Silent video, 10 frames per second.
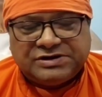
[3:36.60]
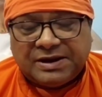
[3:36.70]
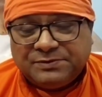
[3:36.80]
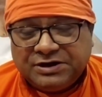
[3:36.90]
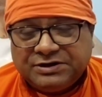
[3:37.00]

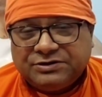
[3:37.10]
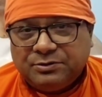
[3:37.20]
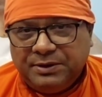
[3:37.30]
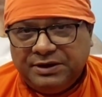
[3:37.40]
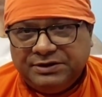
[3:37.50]

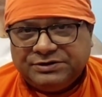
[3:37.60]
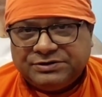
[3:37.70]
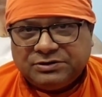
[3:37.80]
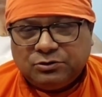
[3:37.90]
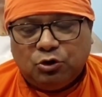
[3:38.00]
Subject
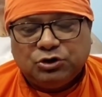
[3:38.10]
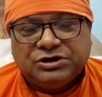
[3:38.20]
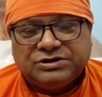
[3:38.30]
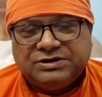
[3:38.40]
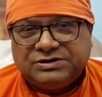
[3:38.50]
remains,
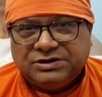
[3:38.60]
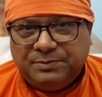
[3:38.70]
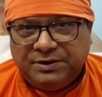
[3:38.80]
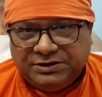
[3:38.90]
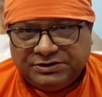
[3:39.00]
consciousness
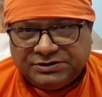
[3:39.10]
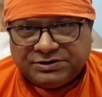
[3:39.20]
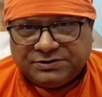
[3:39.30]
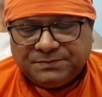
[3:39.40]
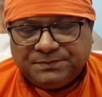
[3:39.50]

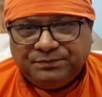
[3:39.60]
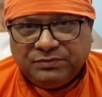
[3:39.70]
remains.